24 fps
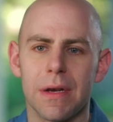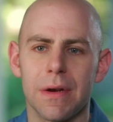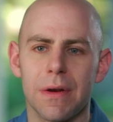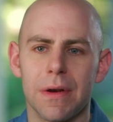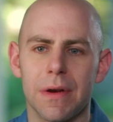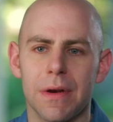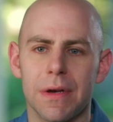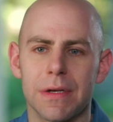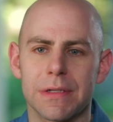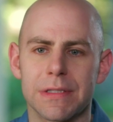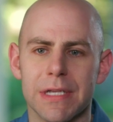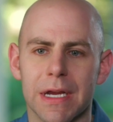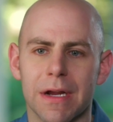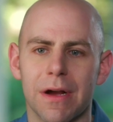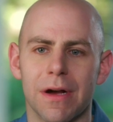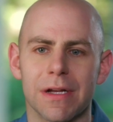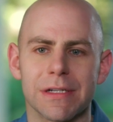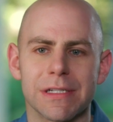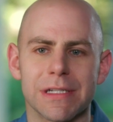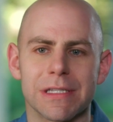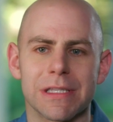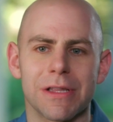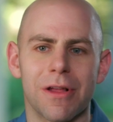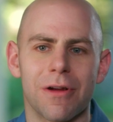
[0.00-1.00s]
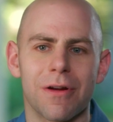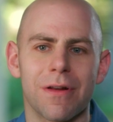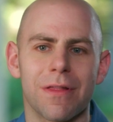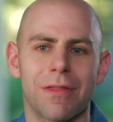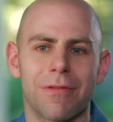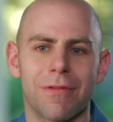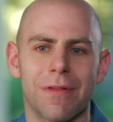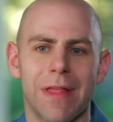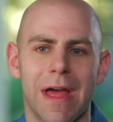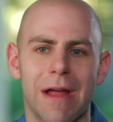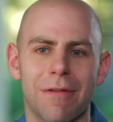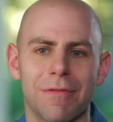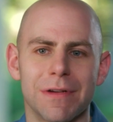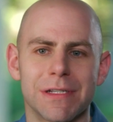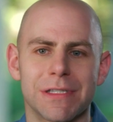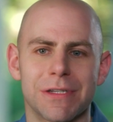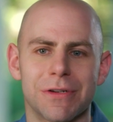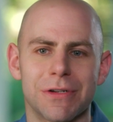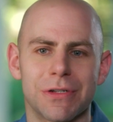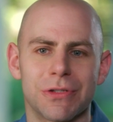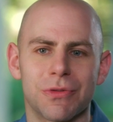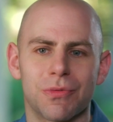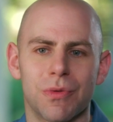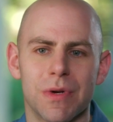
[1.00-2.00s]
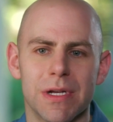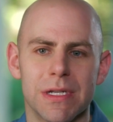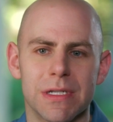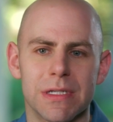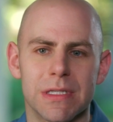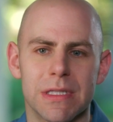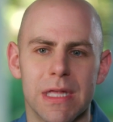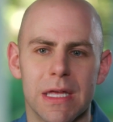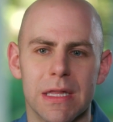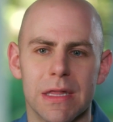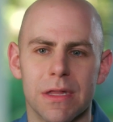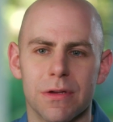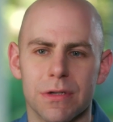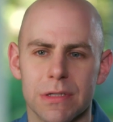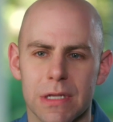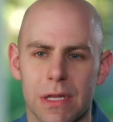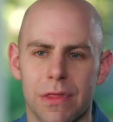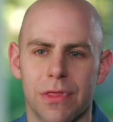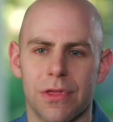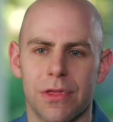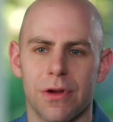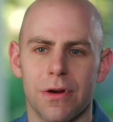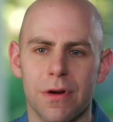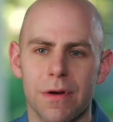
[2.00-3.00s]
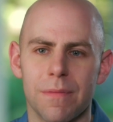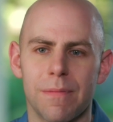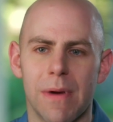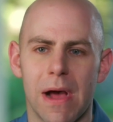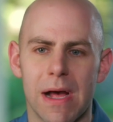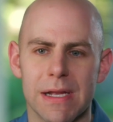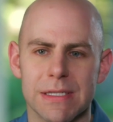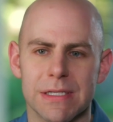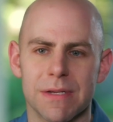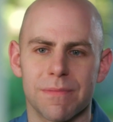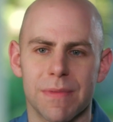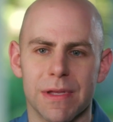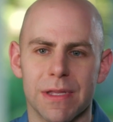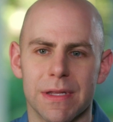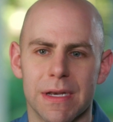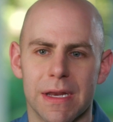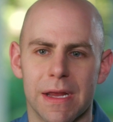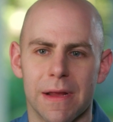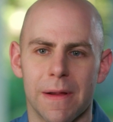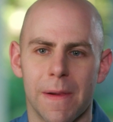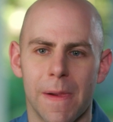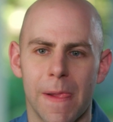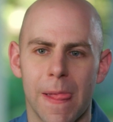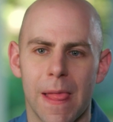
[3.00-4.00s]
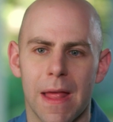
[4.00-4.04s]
What psychologists learned through that research was that there's a third possibility,